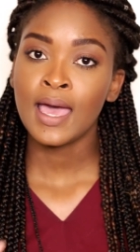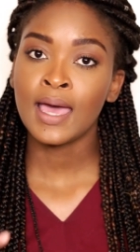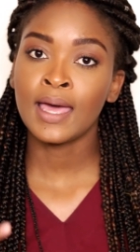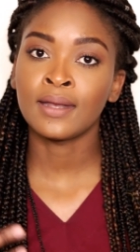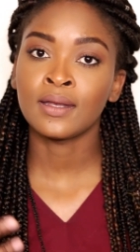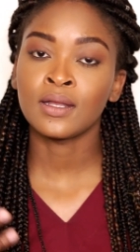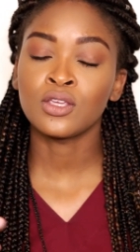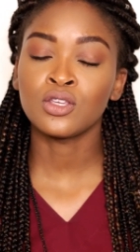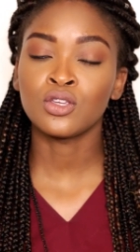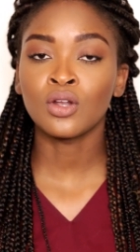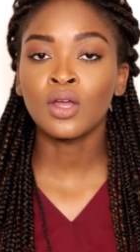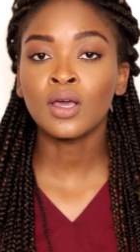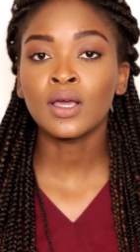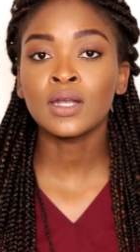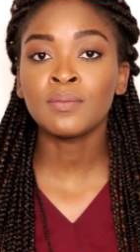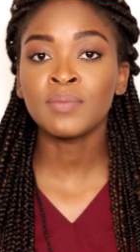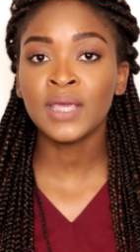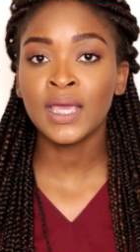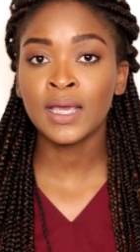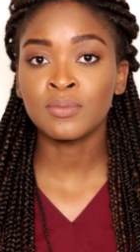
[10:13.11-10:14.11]
and you're not
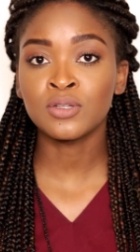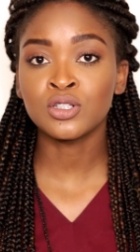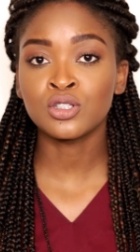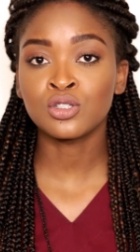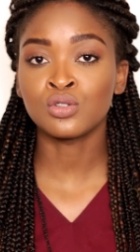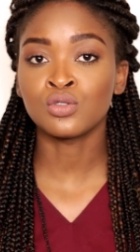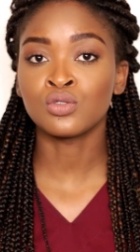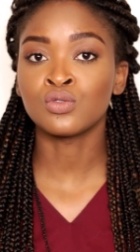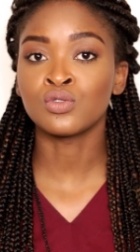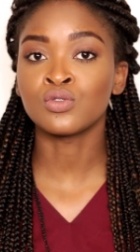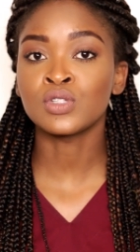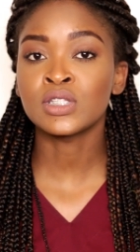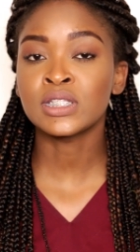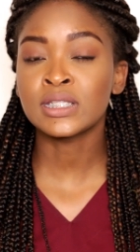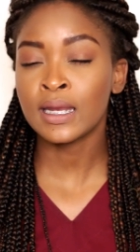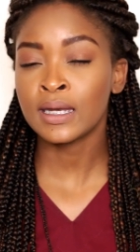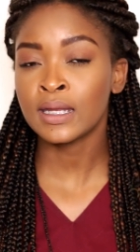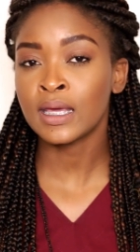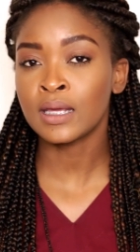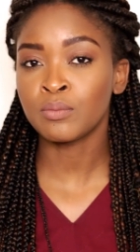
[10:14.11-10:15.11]
going to be able to
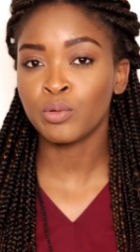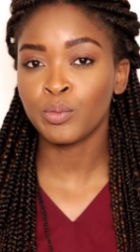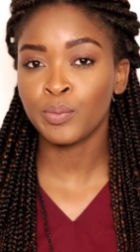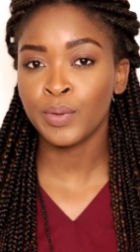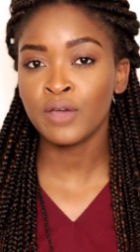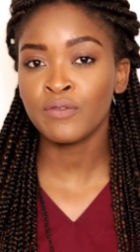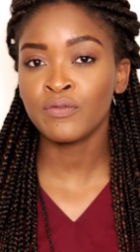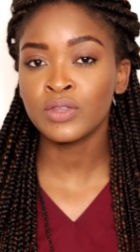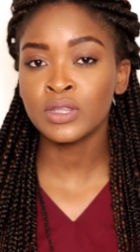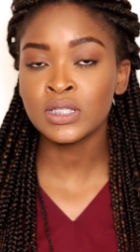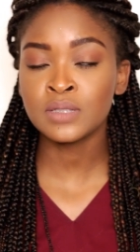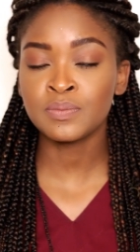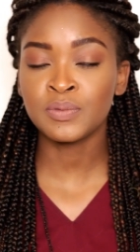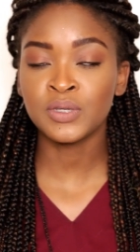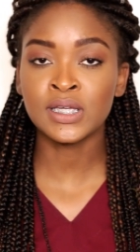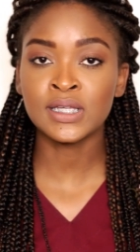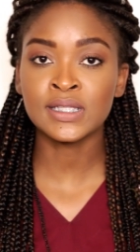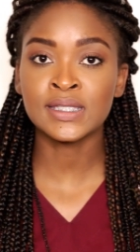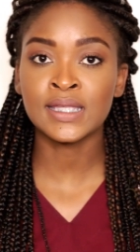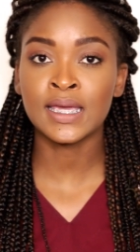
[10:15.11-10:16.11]
study and prepare for this
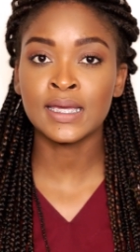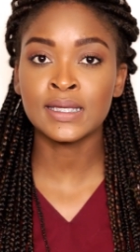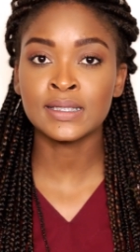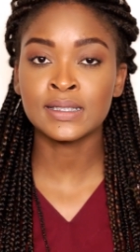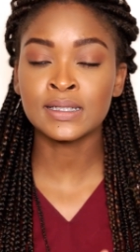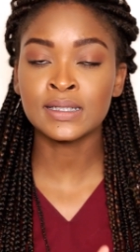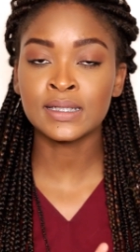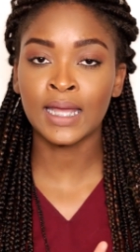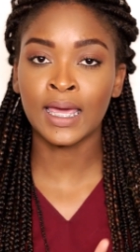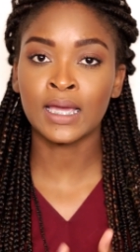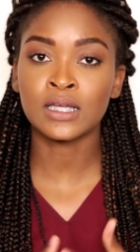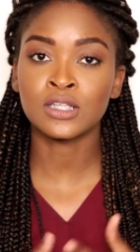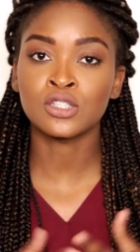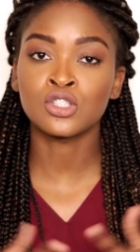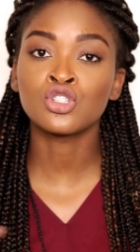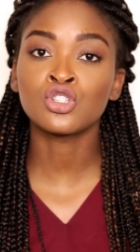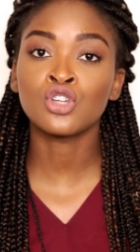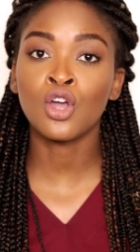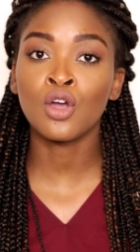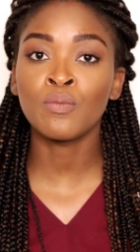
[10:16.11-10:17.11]
because there isn't like a
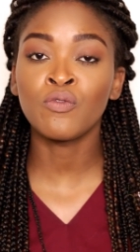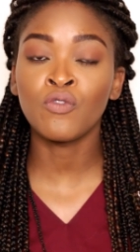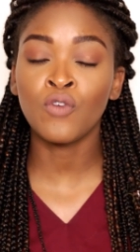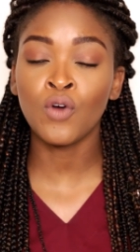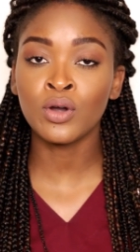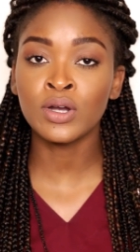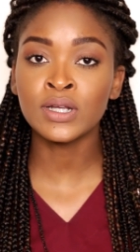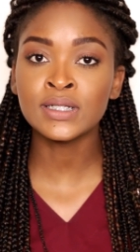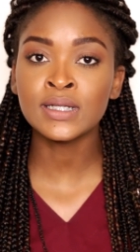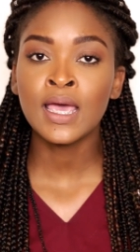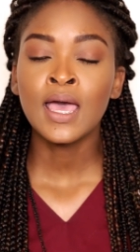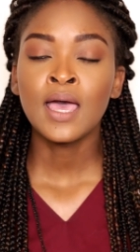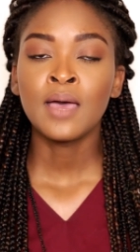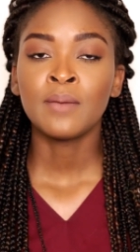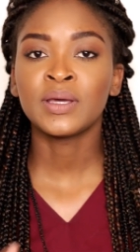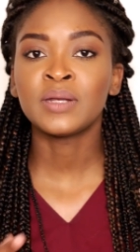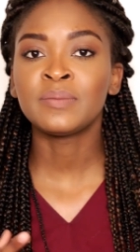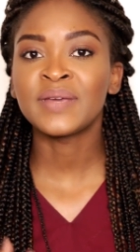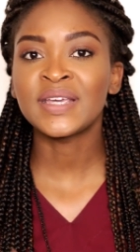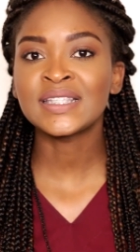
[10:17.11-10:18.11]
scope for it.
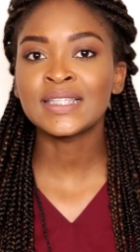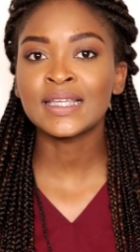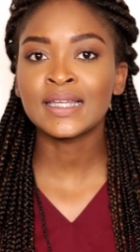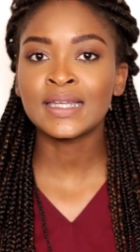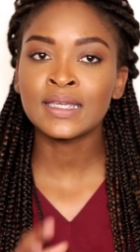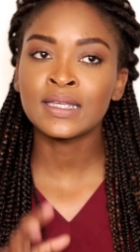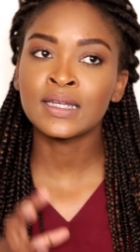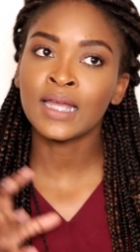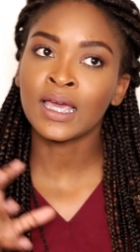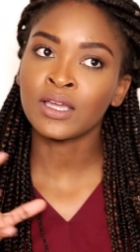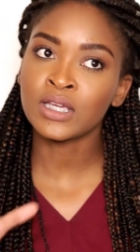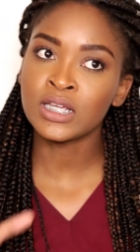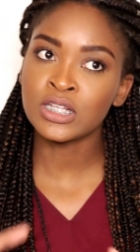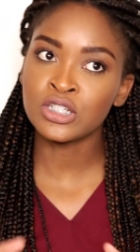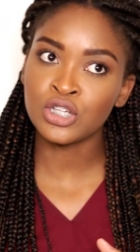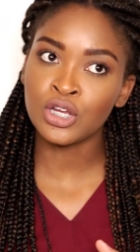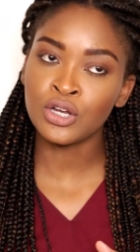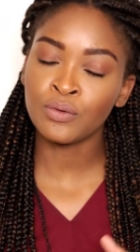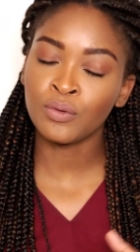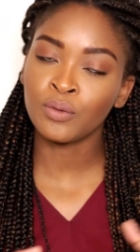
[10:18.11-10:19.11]
But basically, like
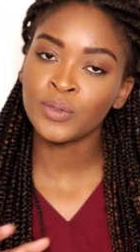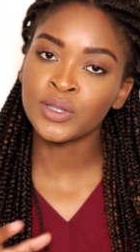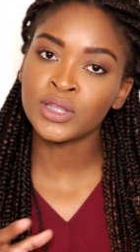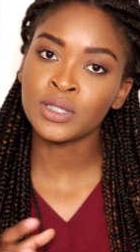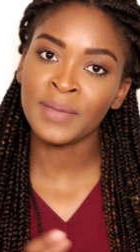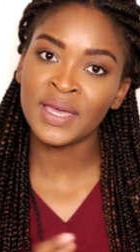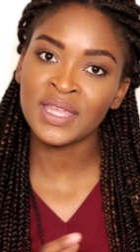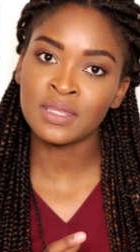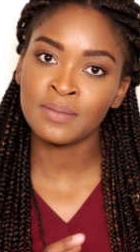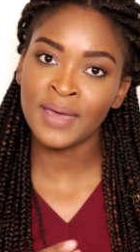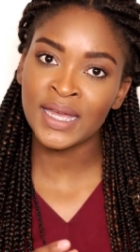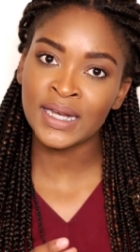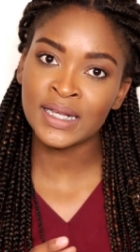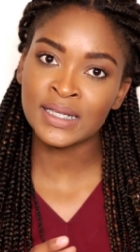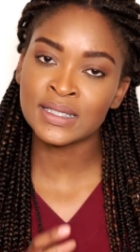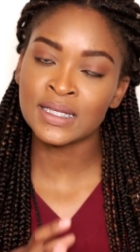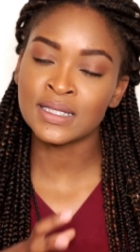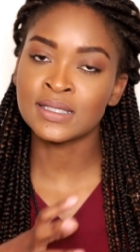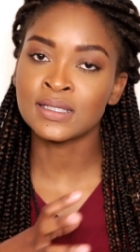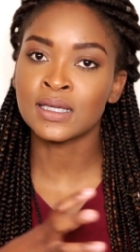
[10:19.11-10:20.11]
in general with the
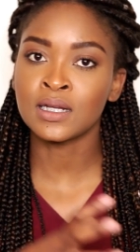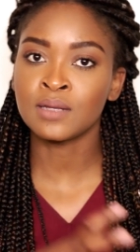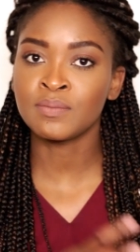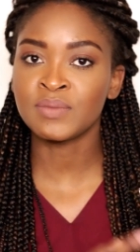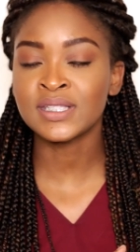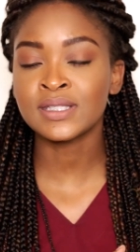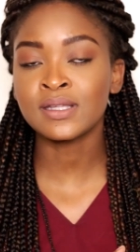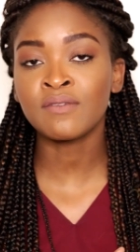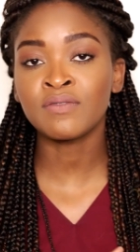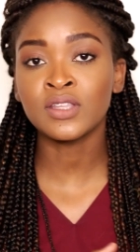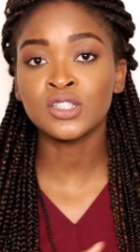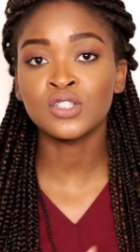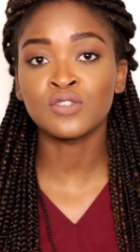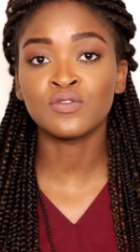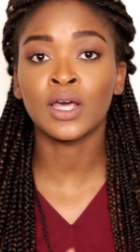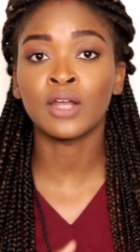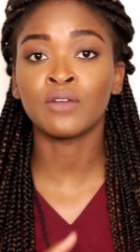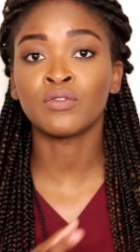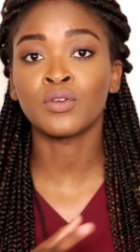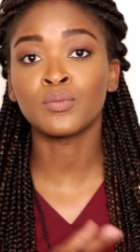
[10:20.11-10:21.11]
mathematics, it's going to be stuff that
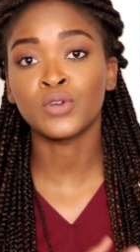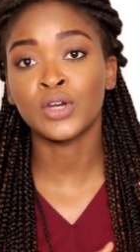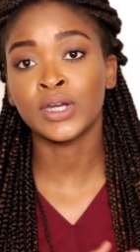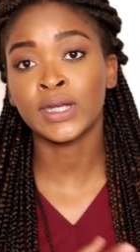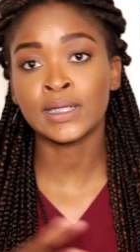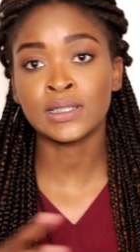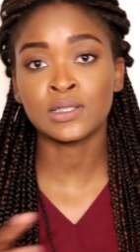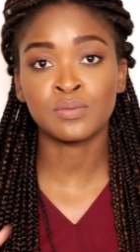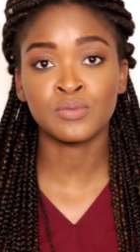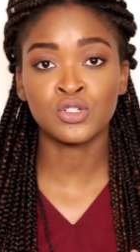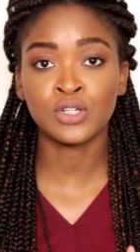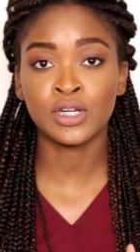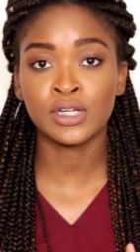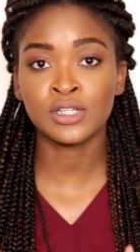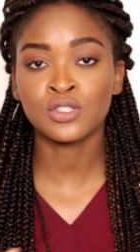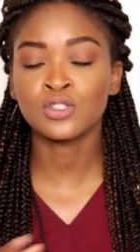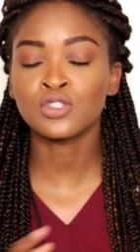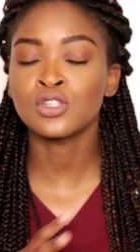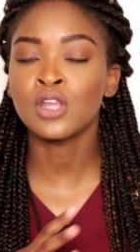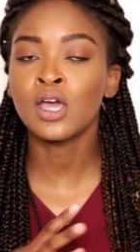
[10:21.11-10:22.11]
you've done from grade 8 to
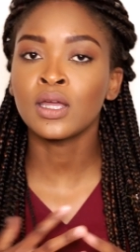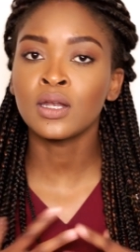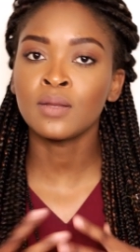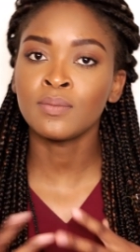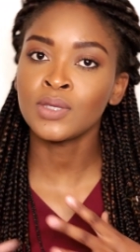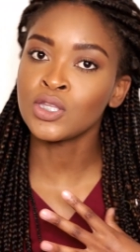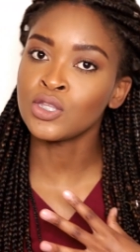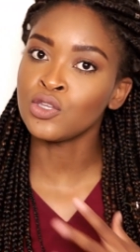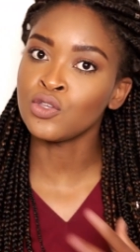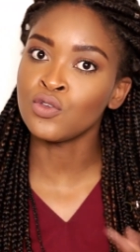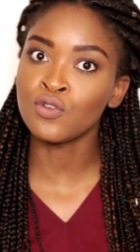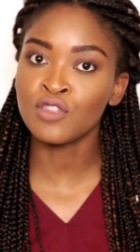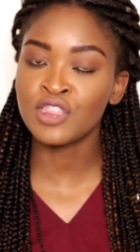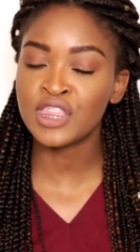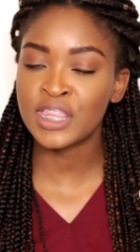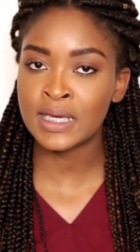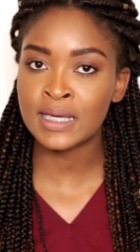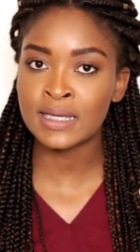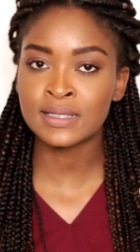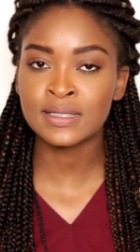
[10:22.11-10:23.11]
matric, so it's not going to be new
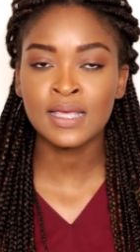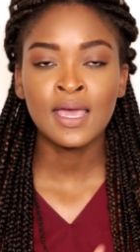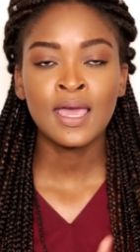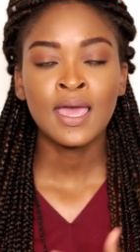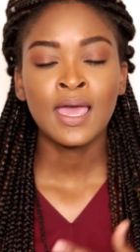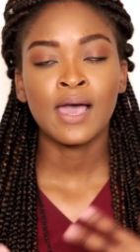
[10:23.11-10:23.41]
things.